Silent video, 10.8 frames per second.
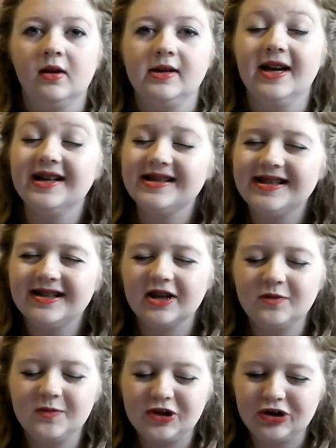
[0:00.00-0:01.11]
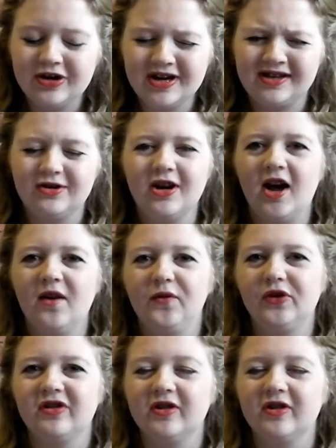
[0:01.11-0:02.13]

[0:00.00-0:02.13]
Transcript: Yes, it's going to be 2 years of your life doing